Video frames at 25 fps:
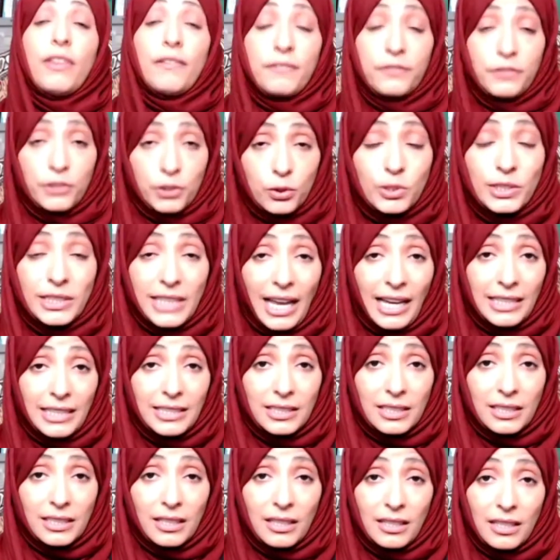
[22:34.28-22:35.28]

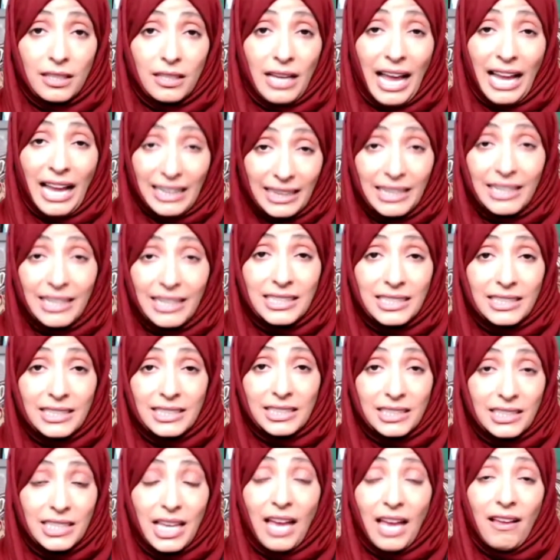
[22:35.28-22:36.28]
society, at least
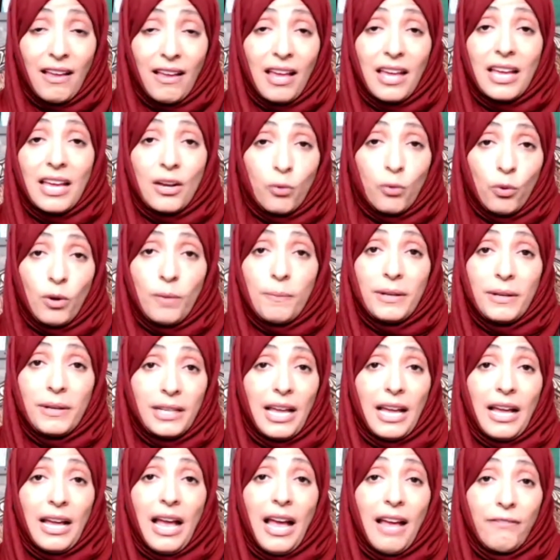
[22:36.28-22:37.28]
it's half of
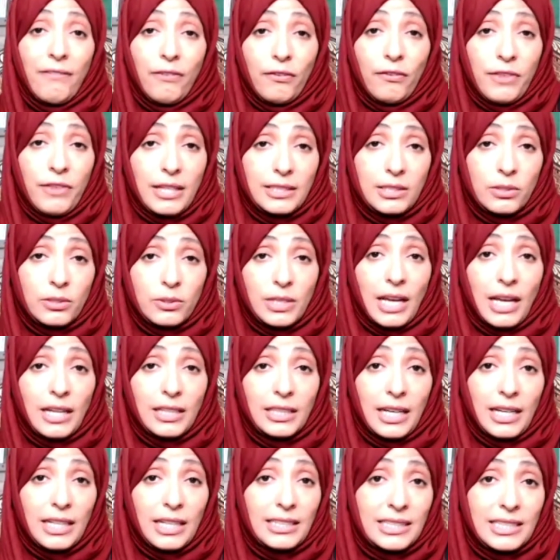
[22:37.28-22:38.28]
the
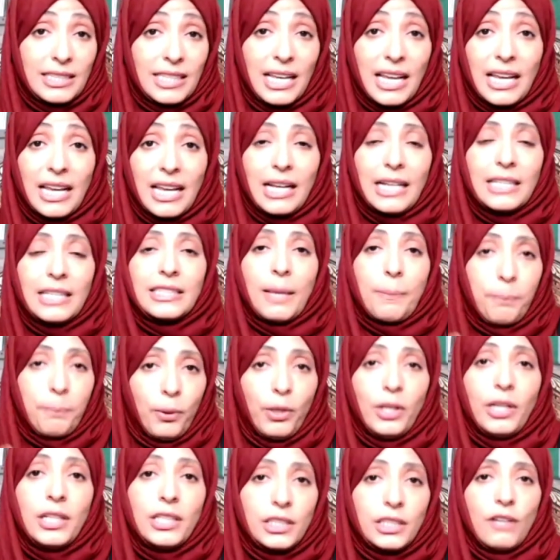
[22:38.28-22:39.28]
society. It's a
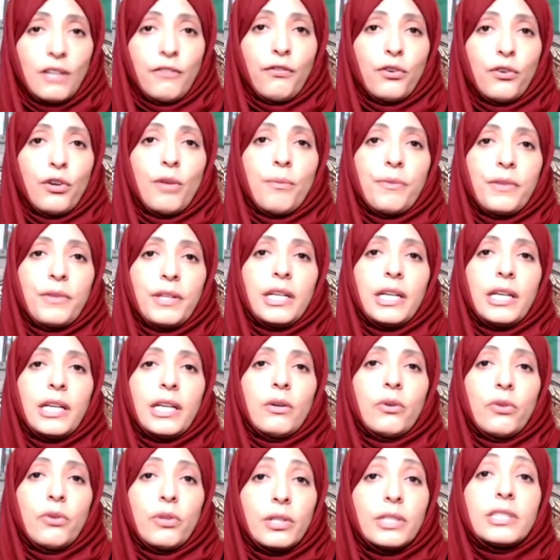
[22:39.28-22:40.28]
policy from the
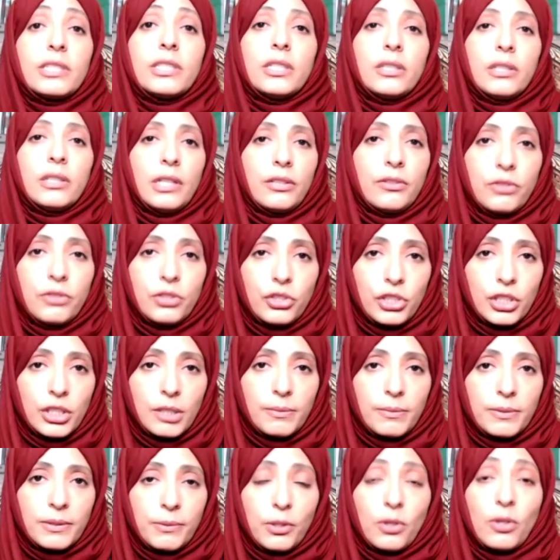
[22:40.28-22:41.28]
authoritarian
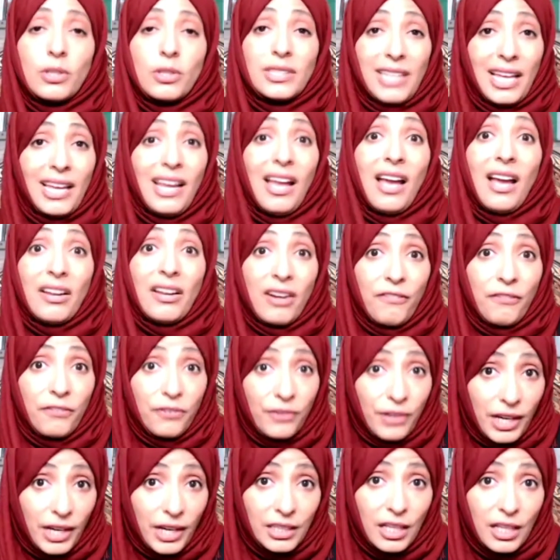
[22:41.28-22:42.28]
regimes because they are
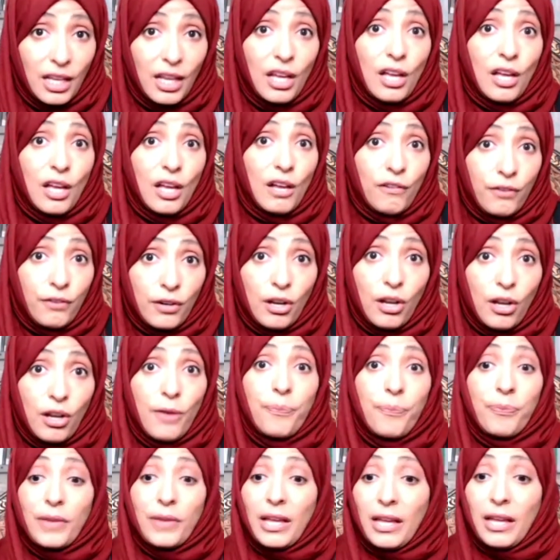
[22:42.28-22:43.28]
afraid
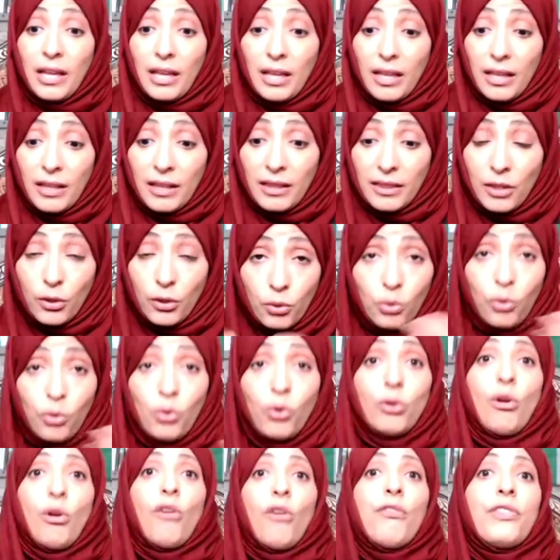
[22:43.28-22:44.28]
from the
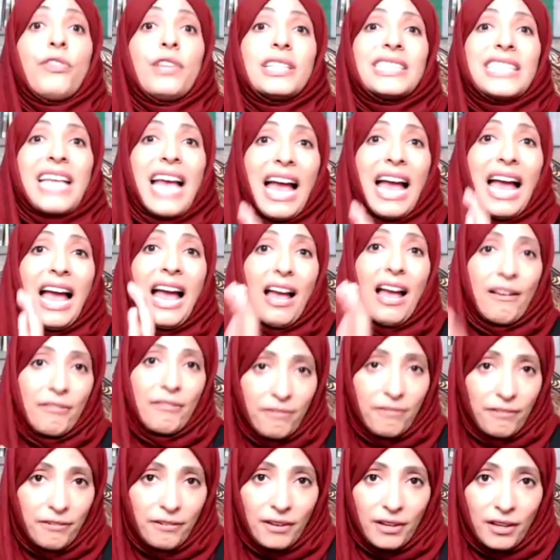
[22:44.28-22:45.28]
rule of this half.
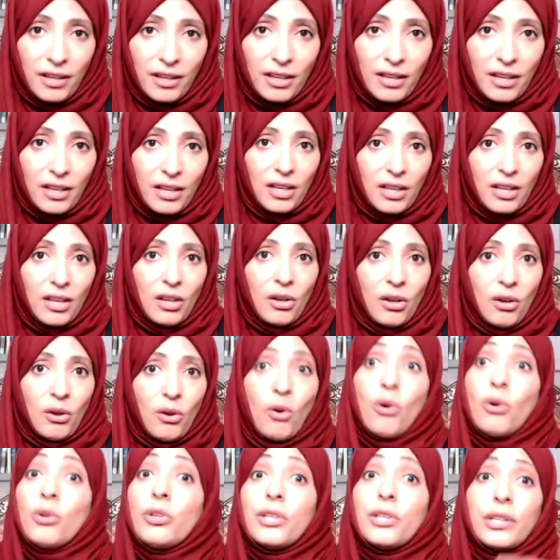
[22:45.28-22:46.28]

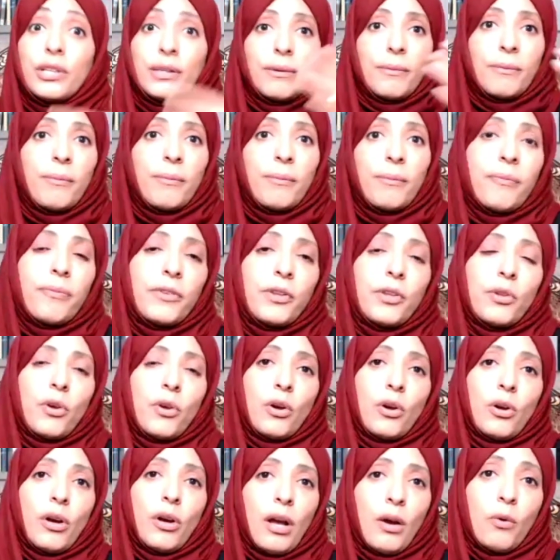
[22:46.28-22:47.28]
On, you
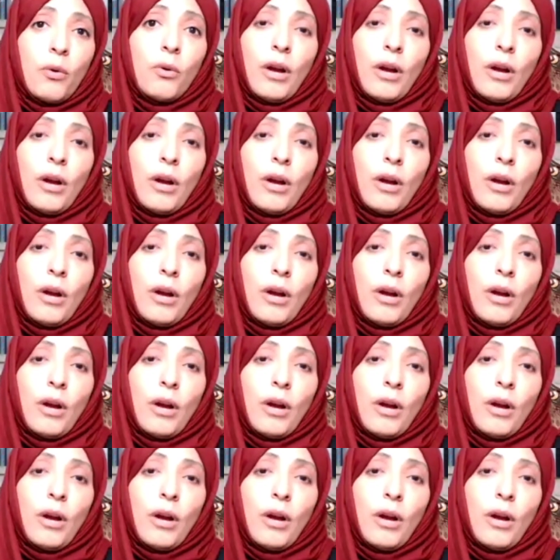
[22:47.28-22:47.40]
know,